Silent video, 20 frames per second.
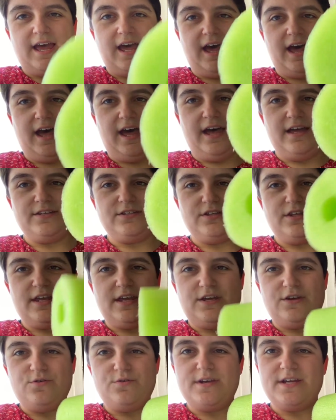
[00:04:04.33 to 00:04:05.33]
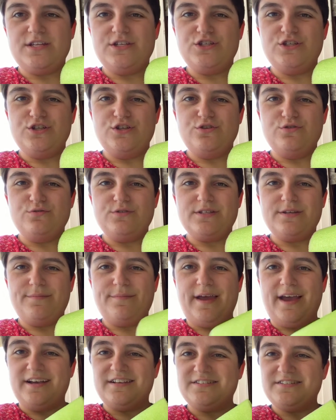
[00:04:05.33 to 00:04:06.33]
uh, so that you can do
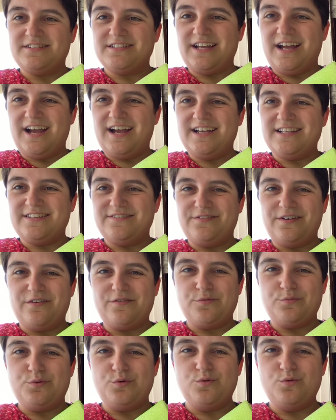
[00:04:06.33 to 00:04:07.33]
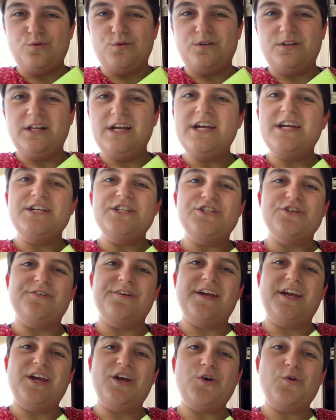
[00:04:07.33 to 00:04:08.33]
some exercise if you have a pool
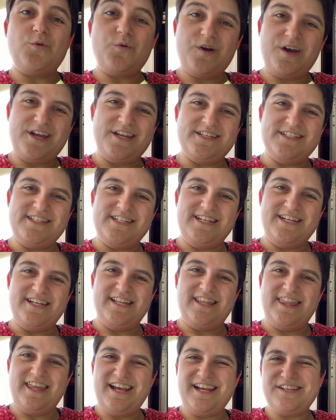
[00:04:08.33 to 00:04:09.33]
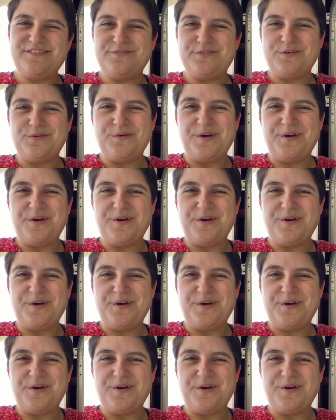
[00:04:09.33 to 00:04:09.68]
during quarantine. Thanks for